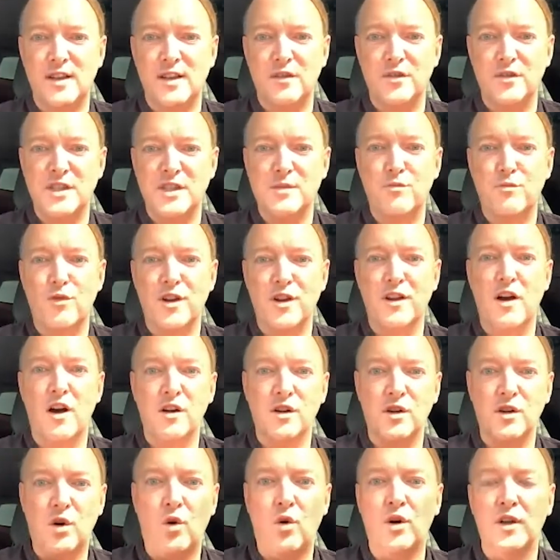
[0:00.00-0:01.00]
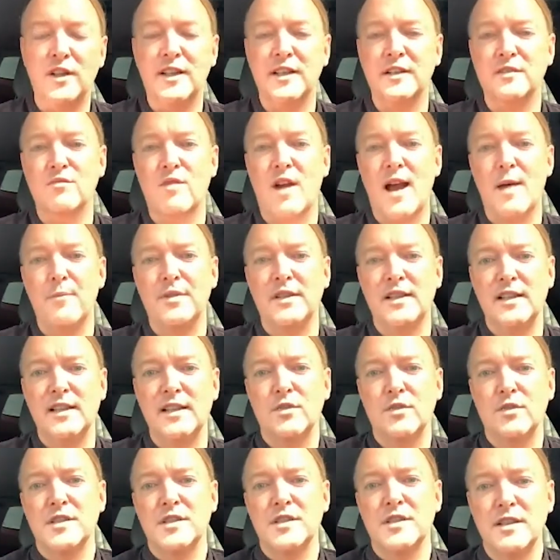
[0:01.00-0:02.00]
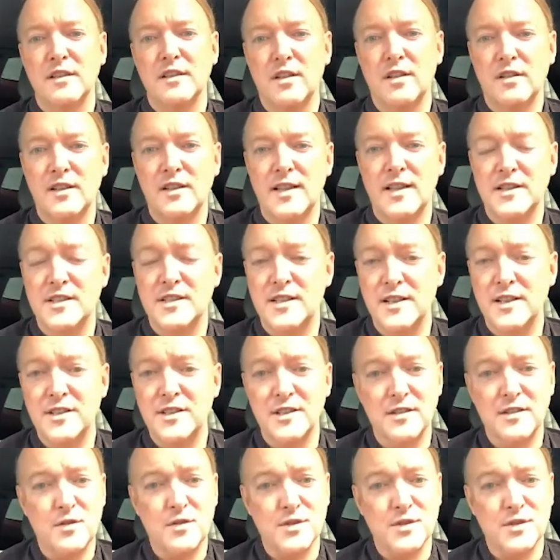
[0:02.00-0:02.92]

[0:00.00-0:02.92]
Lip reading: spring uncoiling rapidly. We're going to see a lot of legislation.